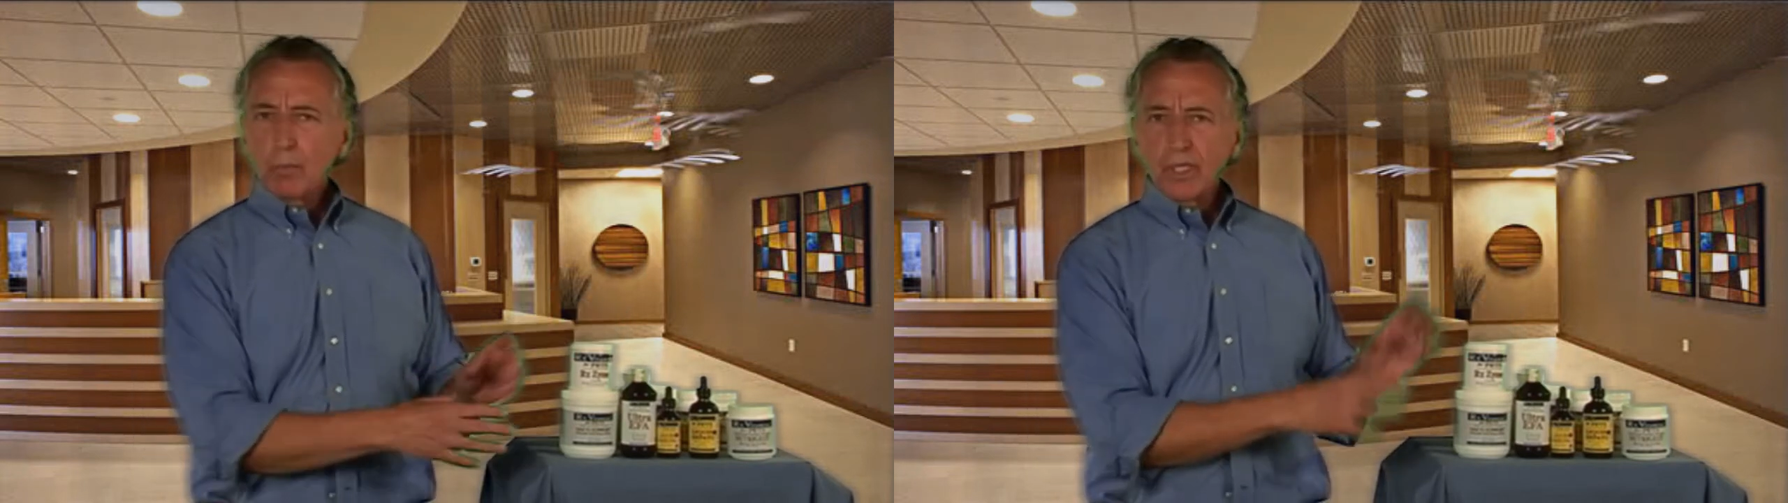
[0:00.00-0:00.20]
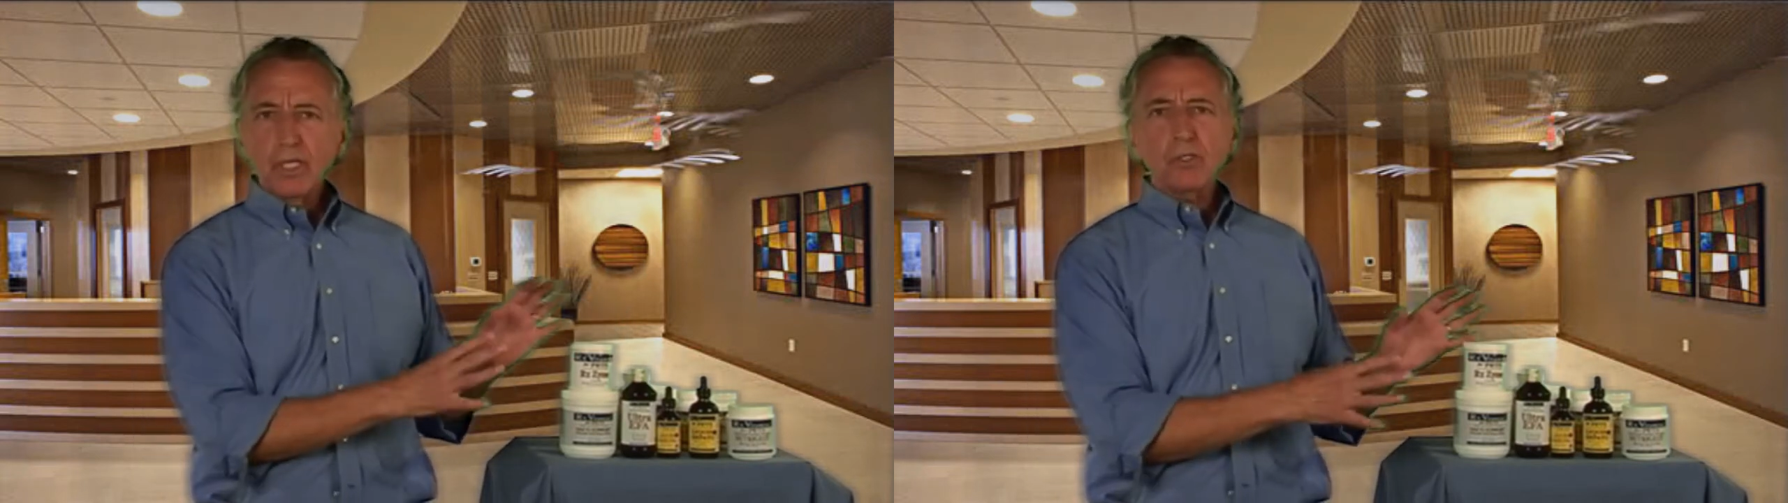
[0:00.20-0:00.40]

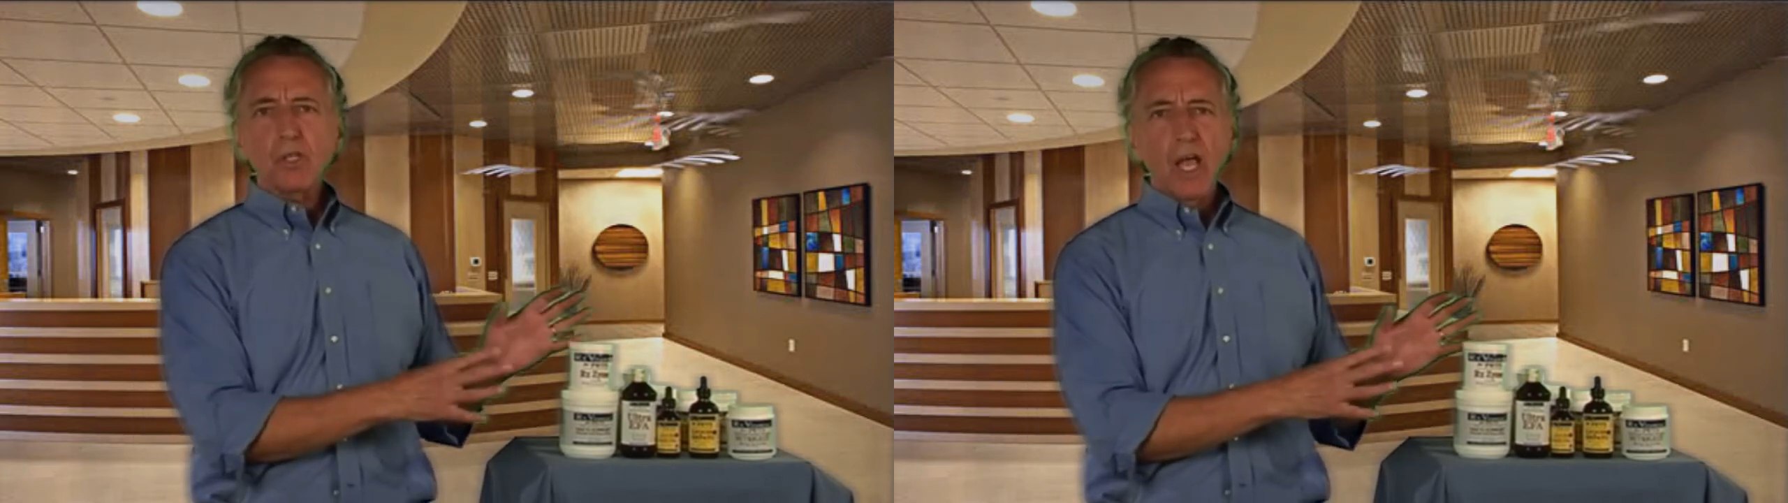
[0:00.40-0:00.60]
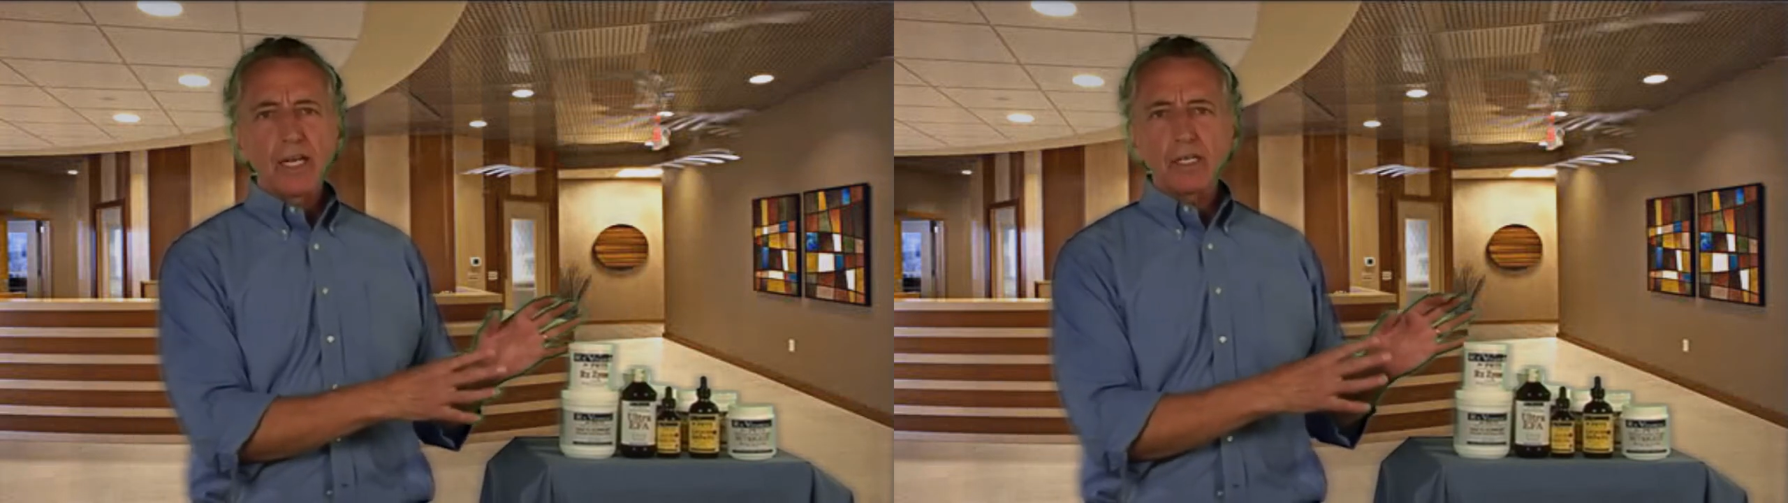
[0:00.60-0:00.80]
but this
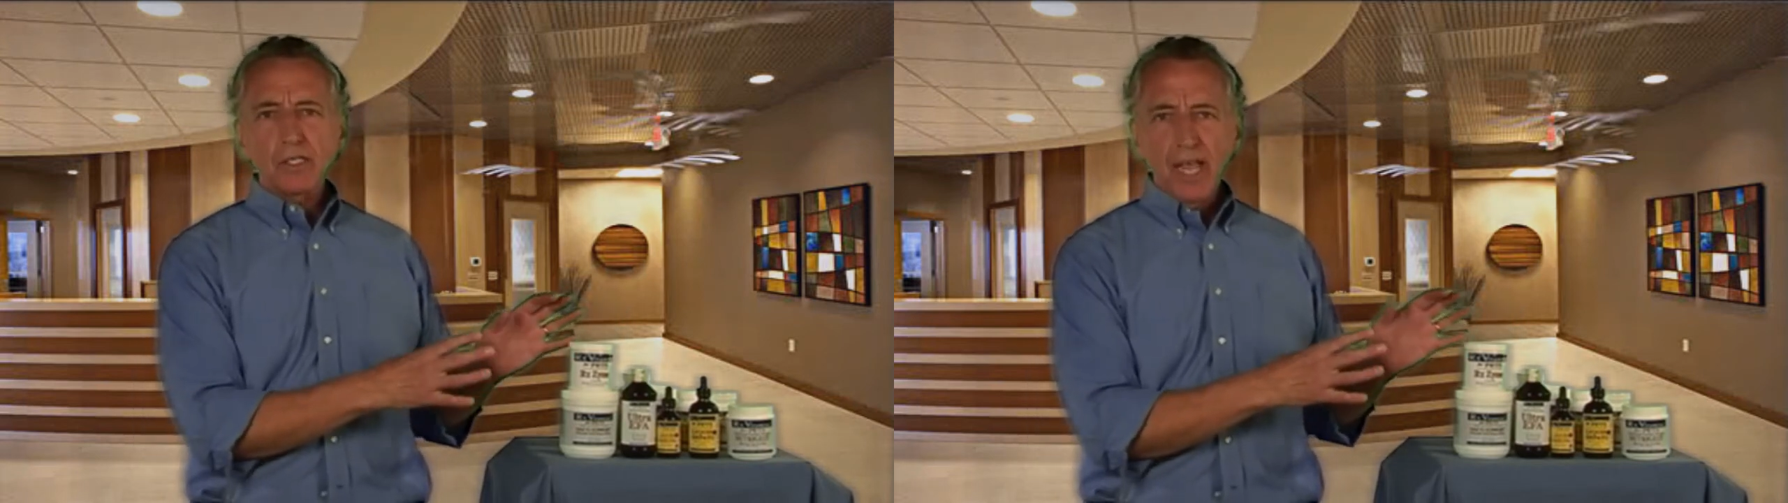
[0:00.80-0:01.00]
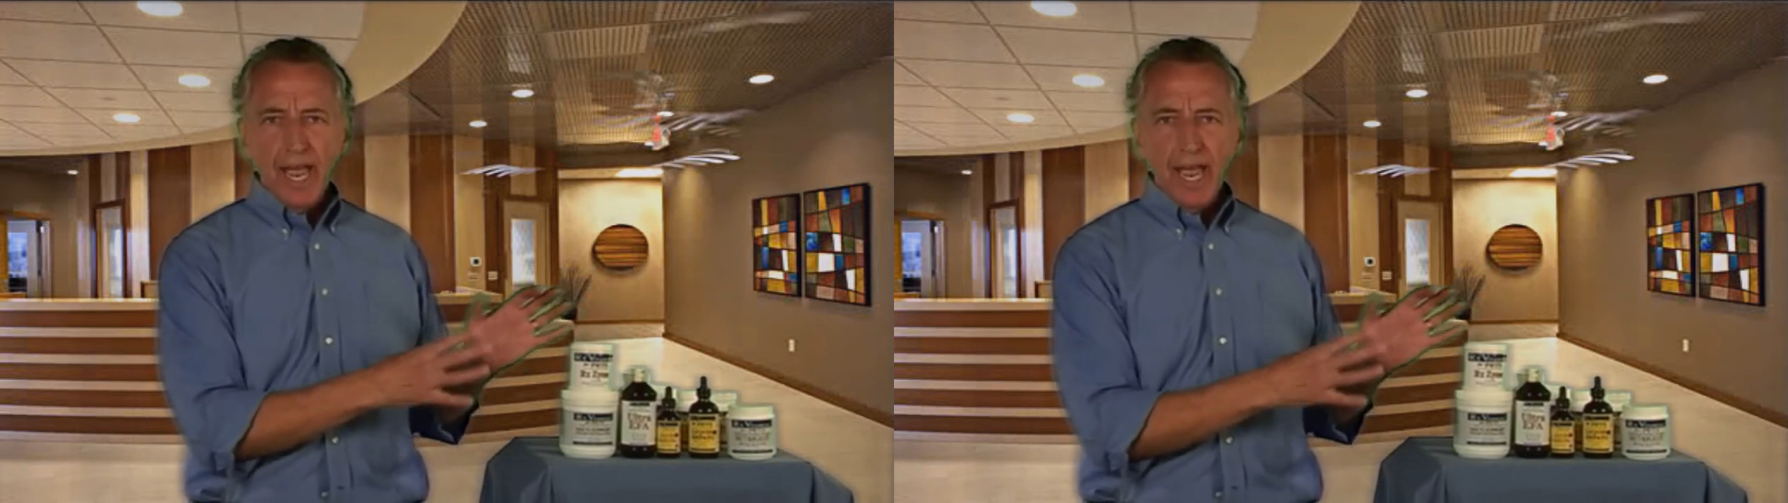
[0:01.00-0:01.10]
line is